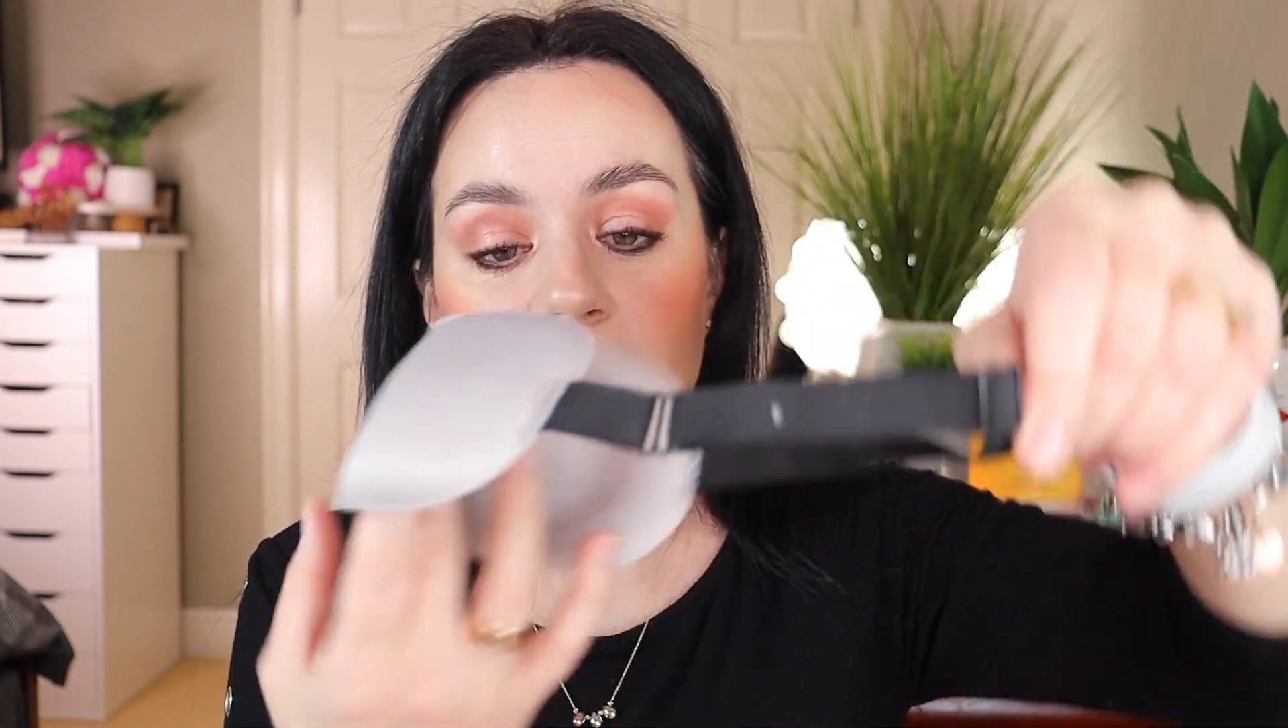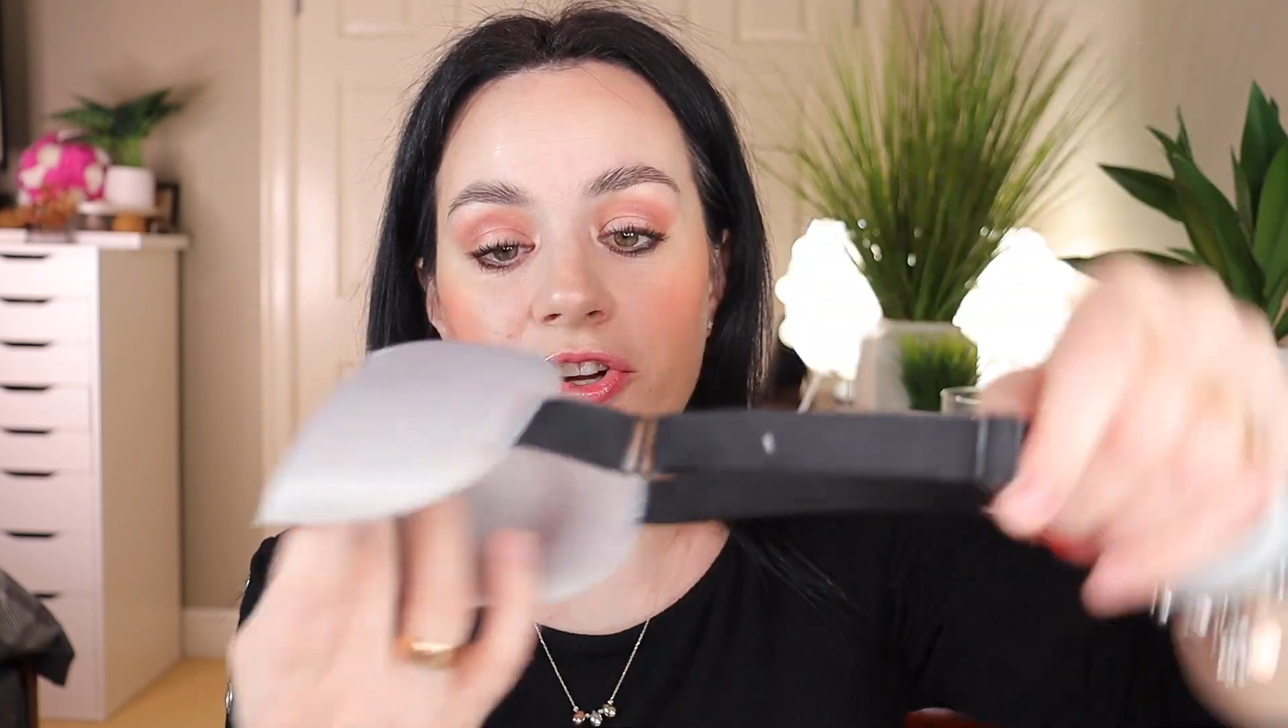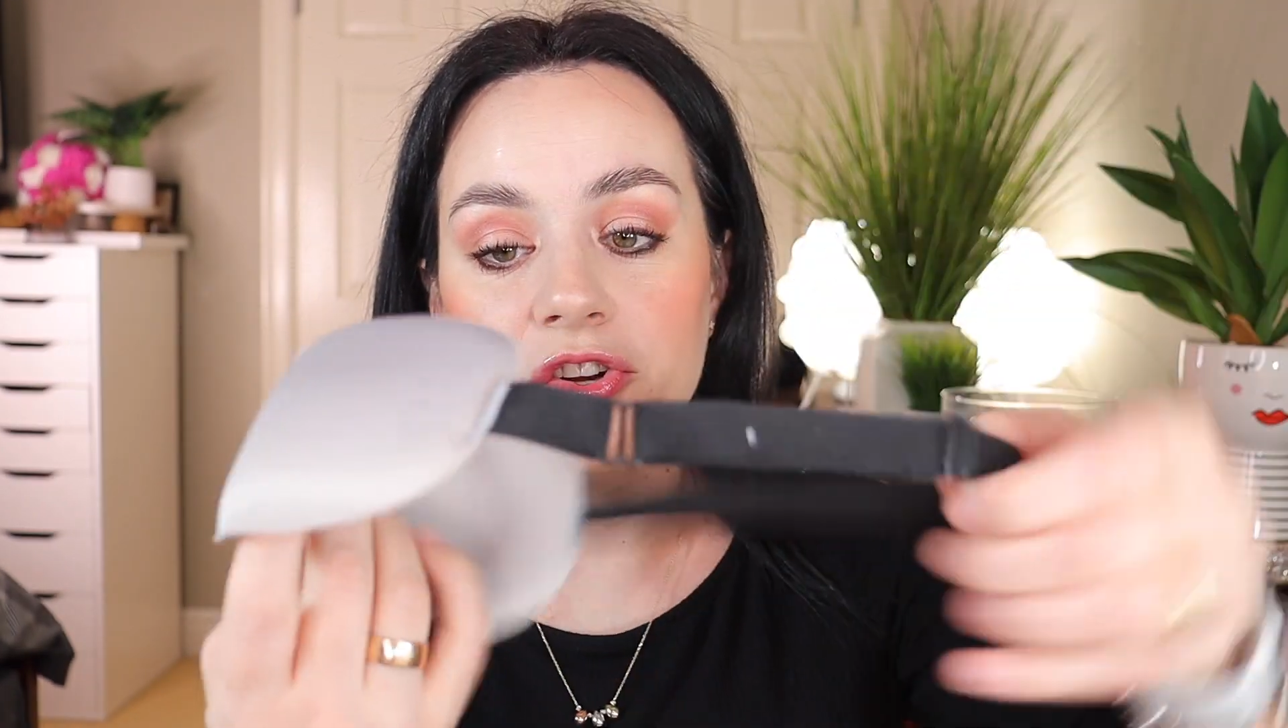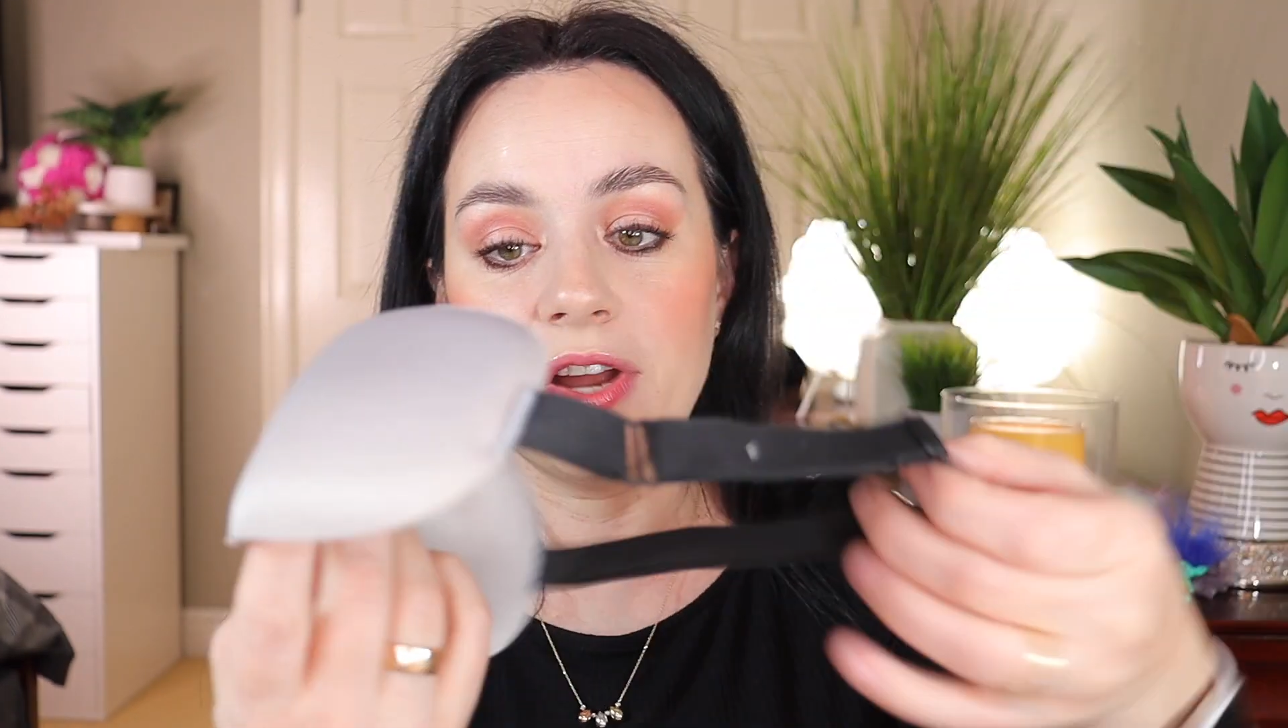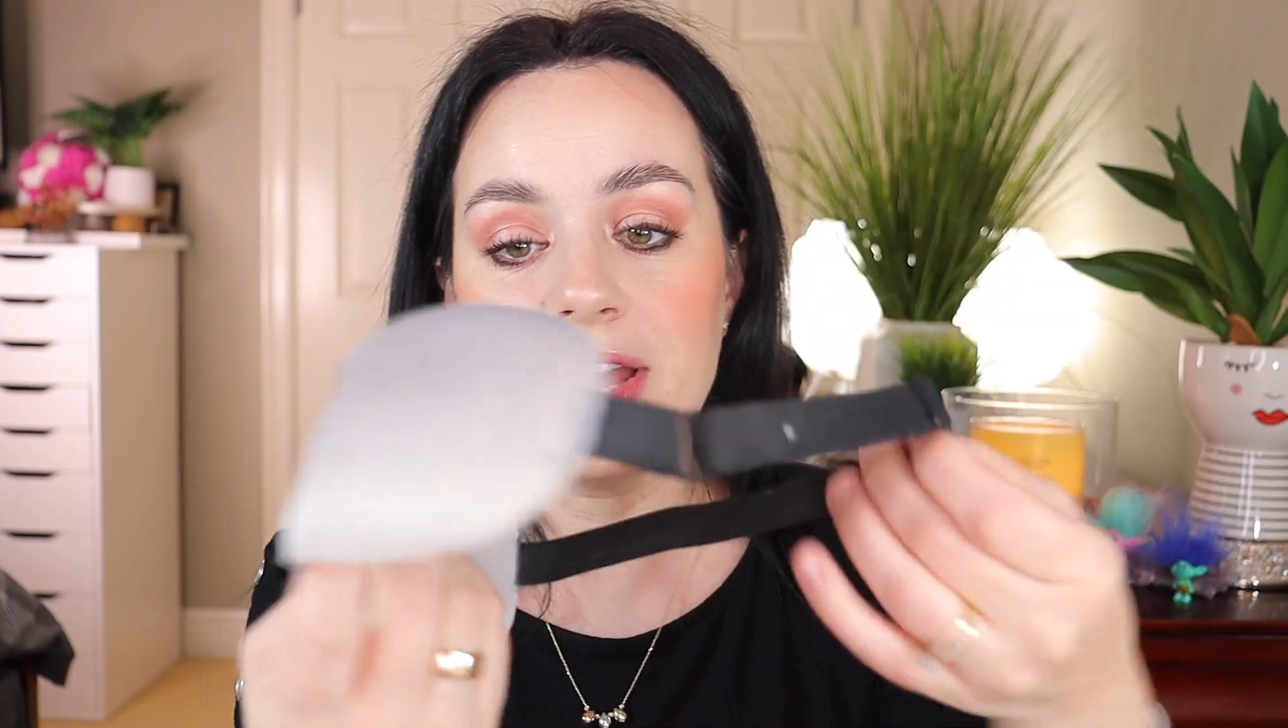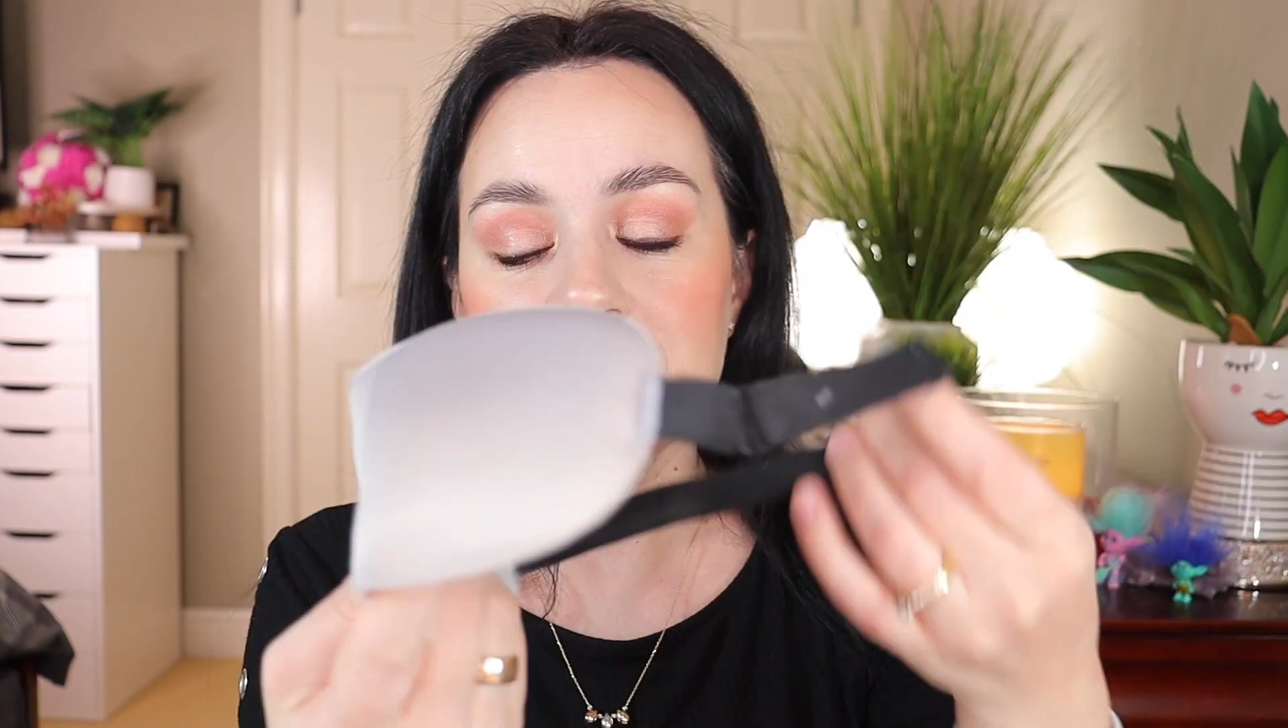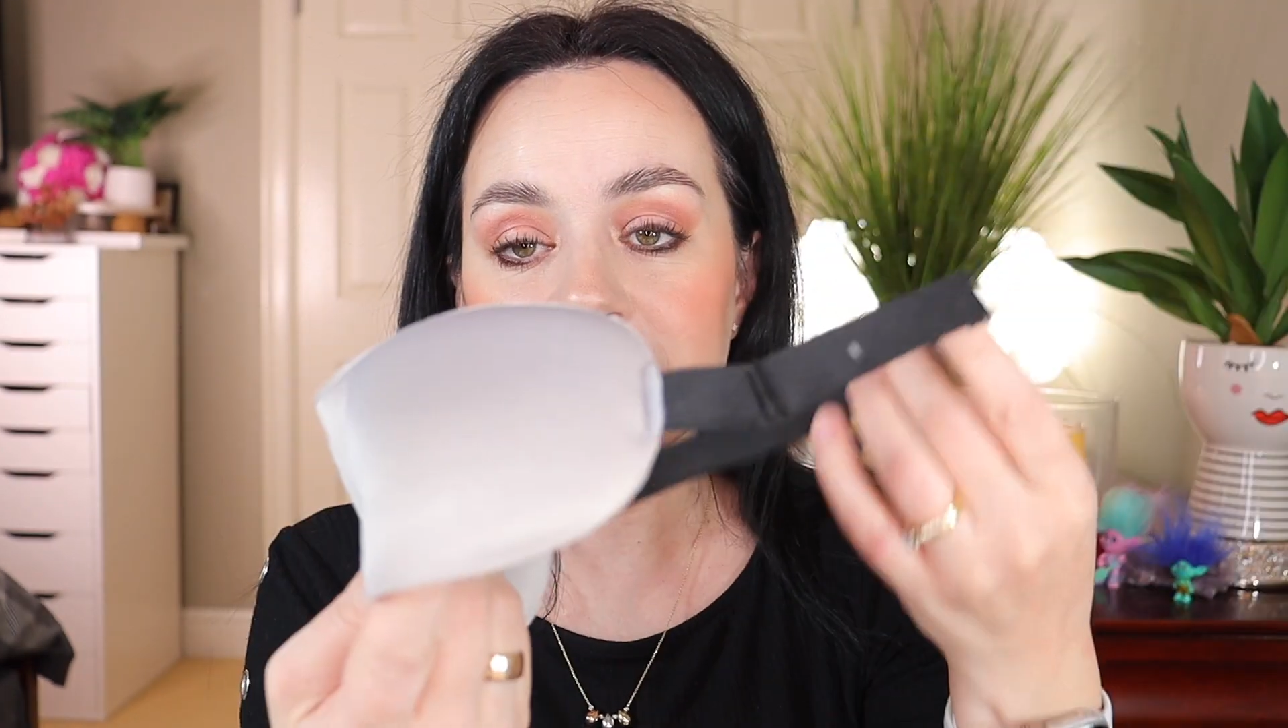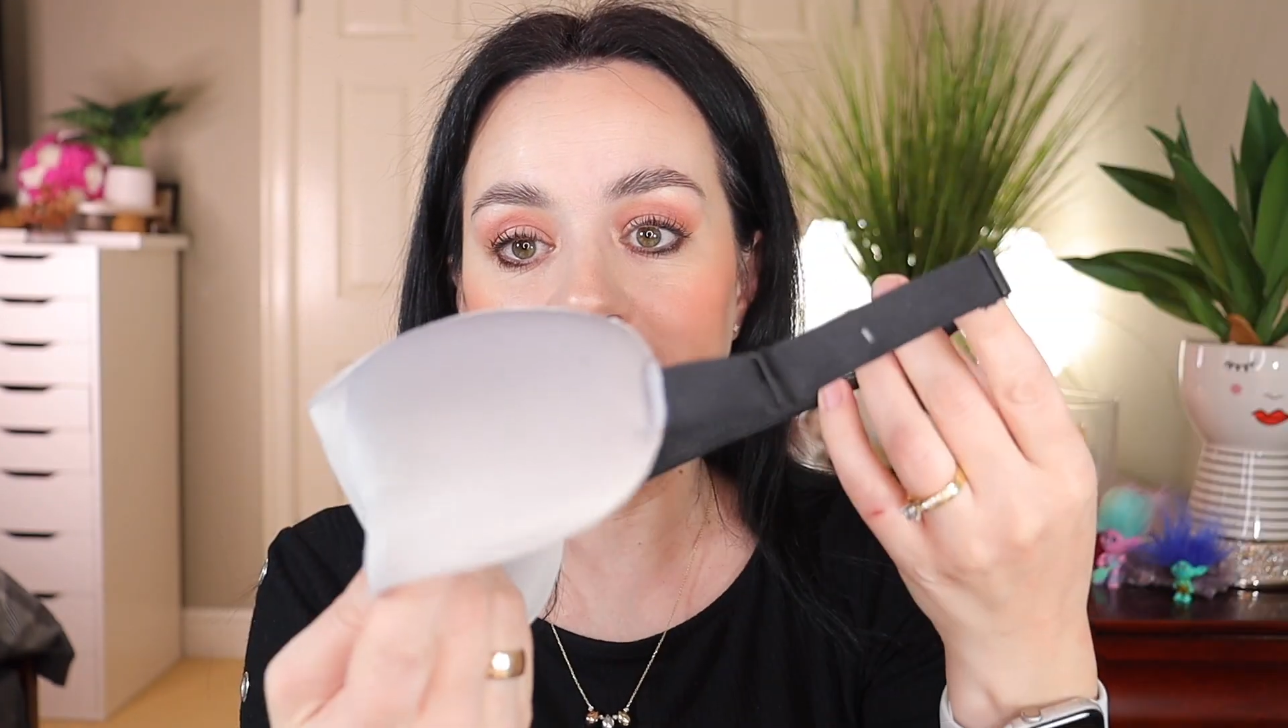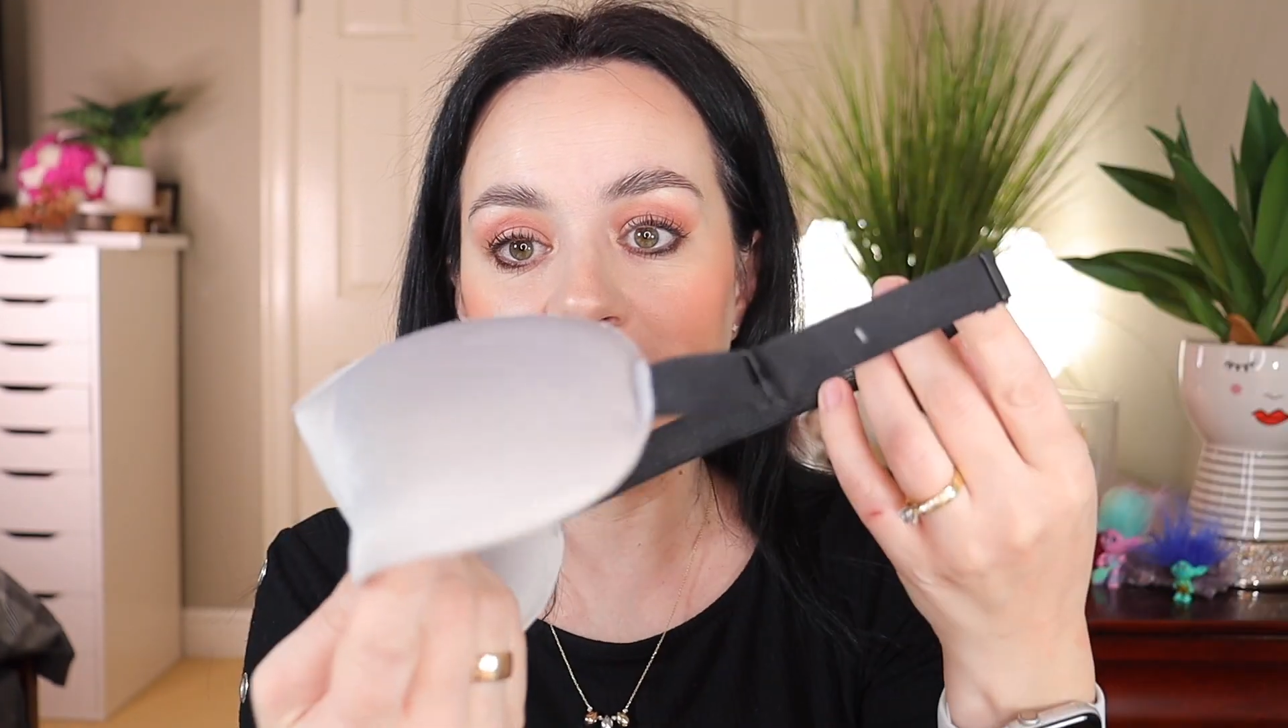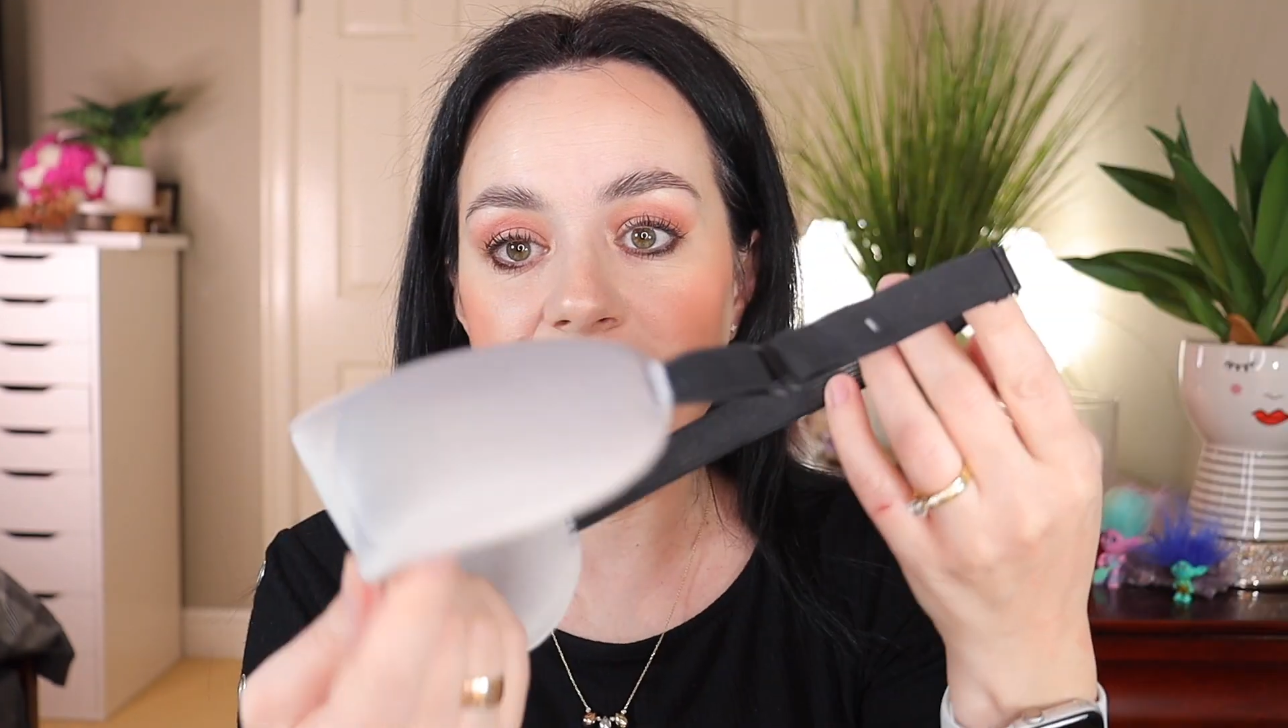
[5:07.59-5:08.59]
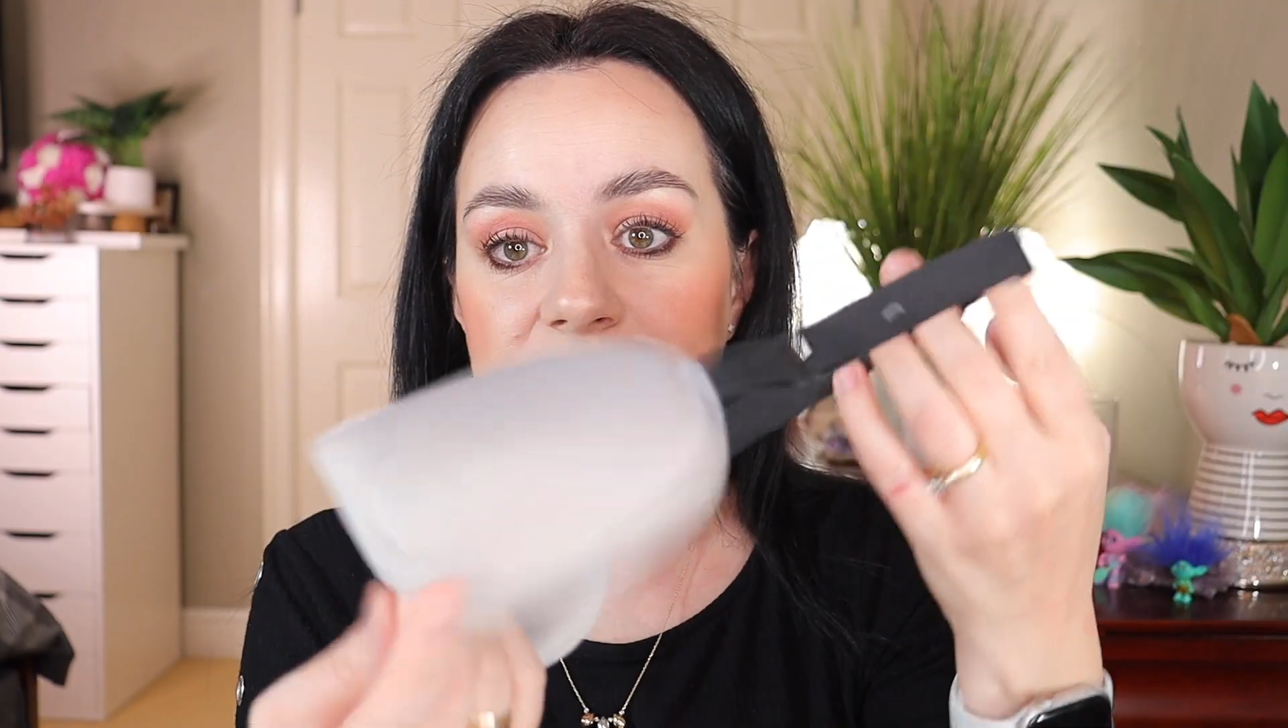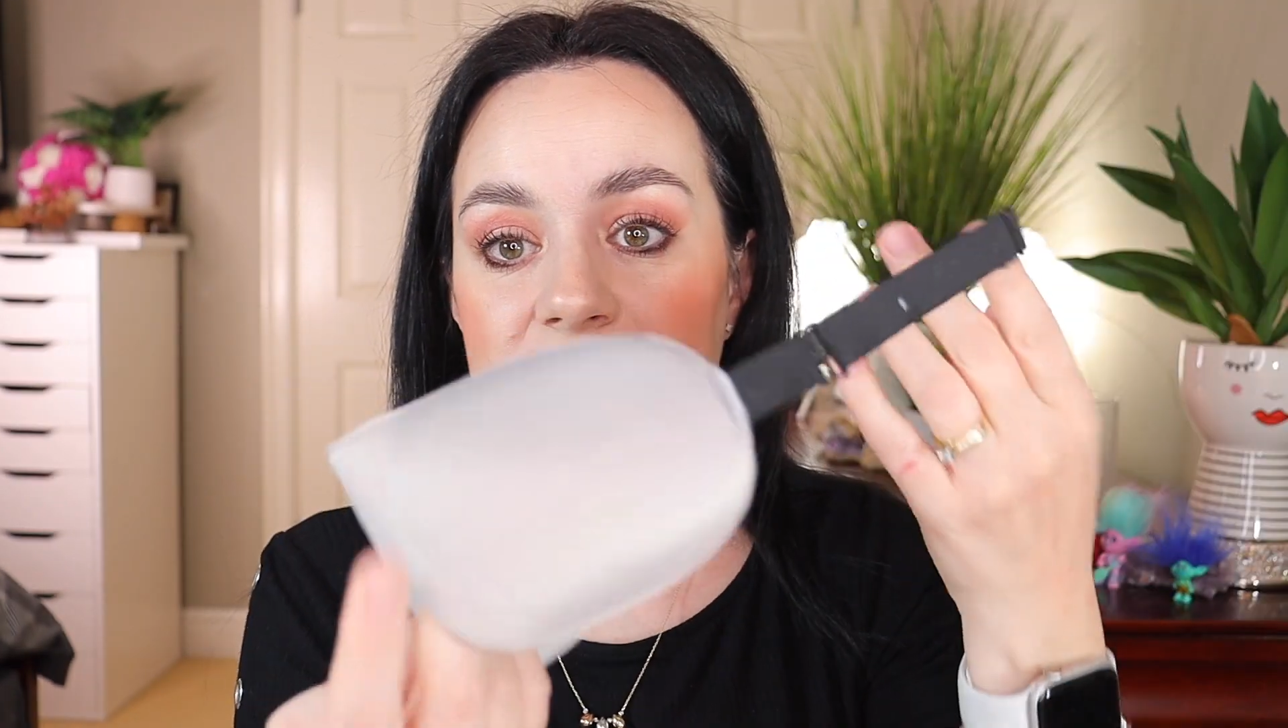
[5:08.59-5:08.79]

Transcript: on your head size.